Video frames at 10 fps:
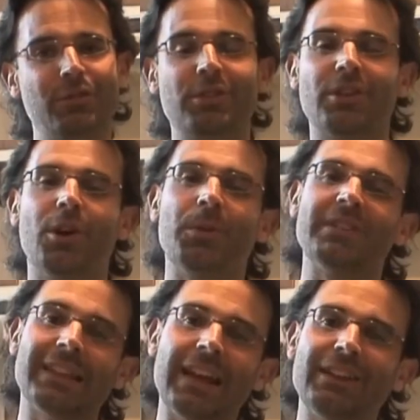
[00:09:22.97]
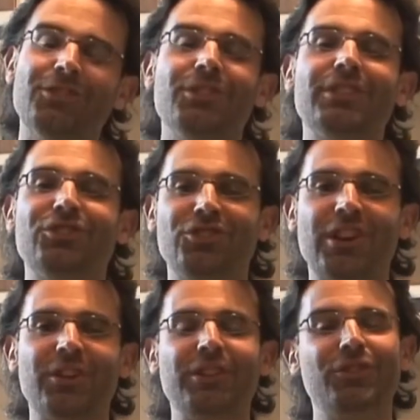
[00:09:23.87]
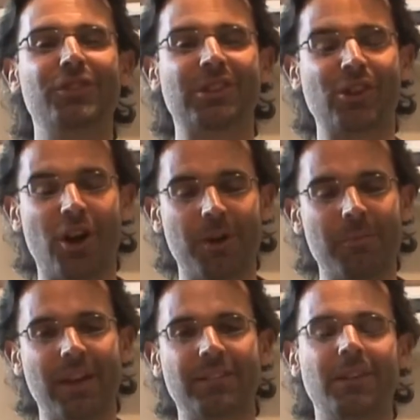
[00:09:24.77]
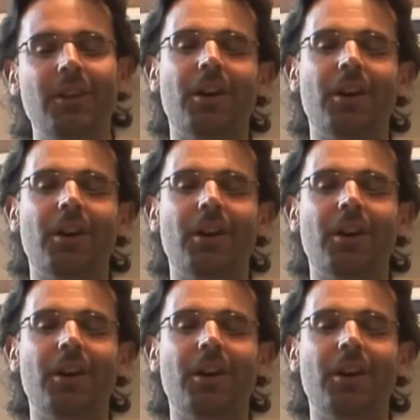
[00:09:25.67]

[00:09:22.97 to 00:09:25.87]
You can always like, you can share, and you can comment